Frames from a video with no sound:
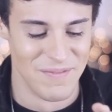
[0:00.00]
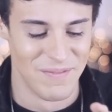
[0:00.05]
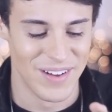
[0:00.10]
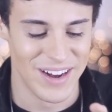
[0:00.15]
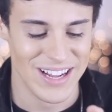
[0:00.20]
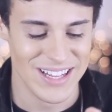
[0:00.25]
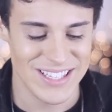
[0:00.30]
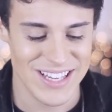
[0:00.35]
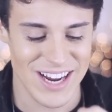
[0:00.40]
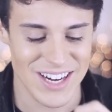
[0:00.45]

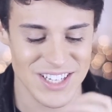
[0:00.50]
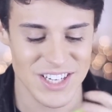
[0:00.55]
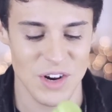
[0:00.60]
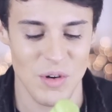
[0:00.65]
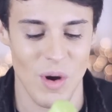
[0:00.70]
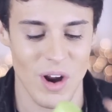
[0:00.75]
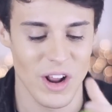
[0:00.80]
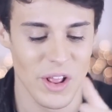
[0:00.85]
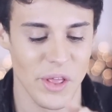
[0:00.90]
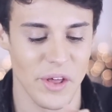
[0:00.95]
but it's actually
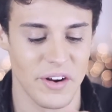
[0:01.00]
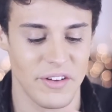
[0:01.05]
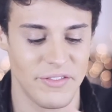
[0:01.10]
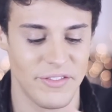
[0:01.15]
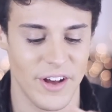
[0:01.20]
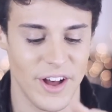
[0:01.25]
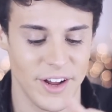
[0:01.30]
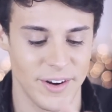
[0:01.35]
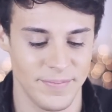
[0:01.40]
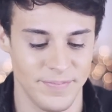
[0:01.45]
quite a lot of
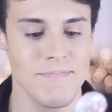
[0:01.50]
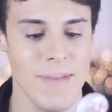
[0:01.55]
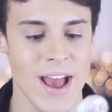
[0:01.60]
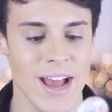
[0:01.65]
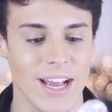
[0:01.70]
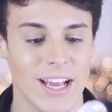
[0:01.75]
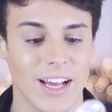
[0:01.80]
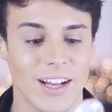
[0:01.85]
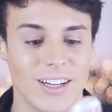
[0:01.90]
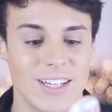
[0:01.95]
fun.
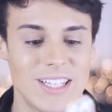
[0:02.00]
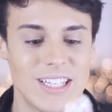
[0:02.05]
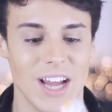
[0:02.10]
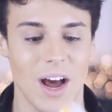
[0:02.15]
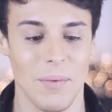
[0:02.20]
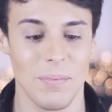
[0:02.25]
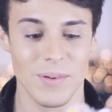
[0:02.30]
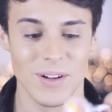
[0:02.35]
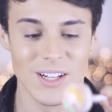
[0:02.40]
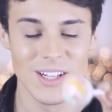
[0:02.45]
Mega
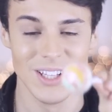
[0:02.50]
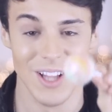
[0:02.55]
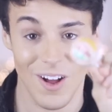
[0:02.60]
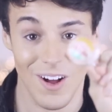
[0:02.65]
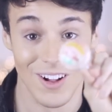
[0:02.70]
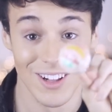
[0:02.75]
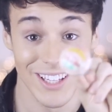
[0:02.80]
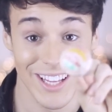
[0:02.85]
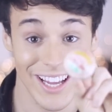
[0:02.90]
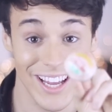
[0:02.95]
Double
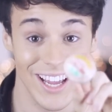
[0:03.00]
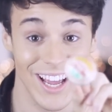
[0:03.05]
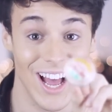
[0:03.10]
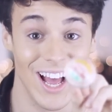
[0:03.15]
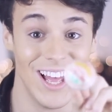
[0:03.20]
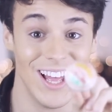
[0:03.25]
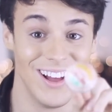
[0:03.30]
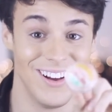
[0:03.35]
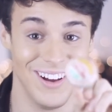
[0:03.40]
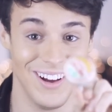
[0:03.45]
Lolly.
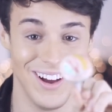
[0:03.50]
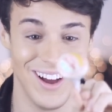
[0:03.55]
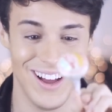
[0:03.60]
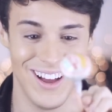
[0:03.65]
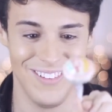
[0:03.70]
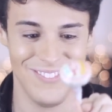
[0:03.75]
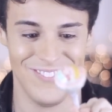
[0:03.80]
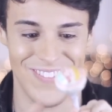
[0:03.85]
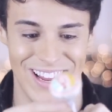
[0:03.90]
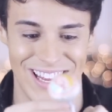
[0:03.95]

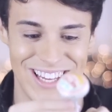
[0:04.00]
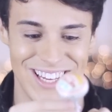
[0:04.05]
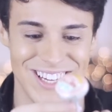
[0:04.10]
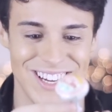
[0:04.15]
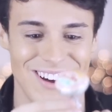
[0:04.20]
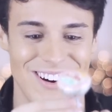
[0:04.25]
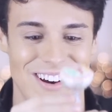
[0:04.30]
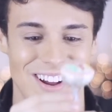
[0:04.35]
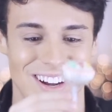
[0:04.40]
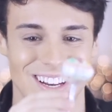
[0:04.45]
oh my
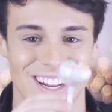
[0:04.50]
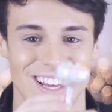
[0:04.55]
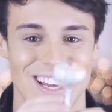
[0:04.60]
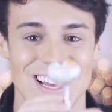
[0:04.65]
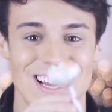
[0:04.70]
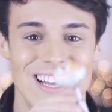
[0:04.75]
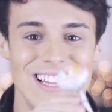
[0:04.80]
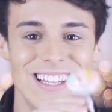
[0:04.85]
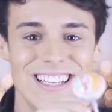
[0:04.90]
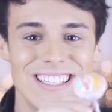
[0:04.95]
god,
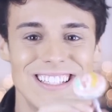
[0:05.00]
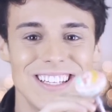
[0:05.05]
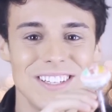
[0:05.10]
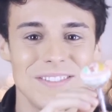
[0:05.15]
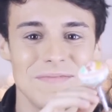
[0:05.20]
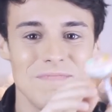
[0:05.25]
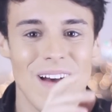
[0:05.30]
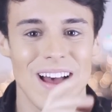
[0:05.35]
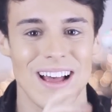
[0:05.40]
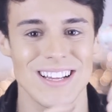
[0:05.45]
this
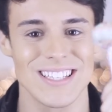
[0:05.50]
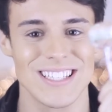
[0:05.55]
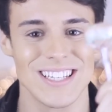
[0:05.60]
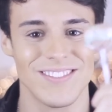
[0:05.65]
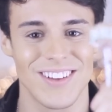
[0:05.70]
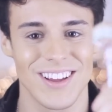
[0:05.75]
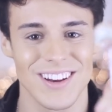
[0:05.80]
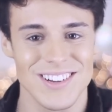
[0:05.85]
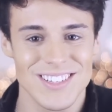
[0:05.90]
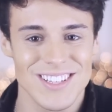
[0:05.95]
is
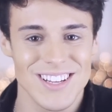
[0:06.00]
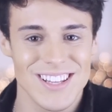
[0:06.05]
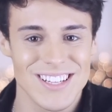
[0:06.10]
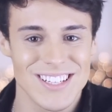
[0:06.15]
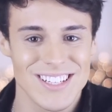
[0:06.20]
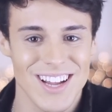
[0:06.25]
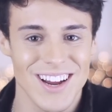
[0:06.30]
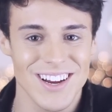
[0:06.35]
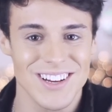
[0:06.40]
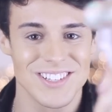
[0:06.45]
massive. Can you see the
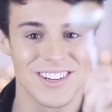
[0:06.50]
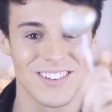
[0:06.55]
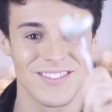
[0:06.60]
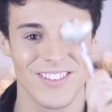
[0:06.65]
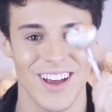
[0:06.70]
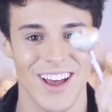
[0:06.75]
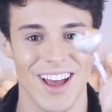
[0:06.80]
size of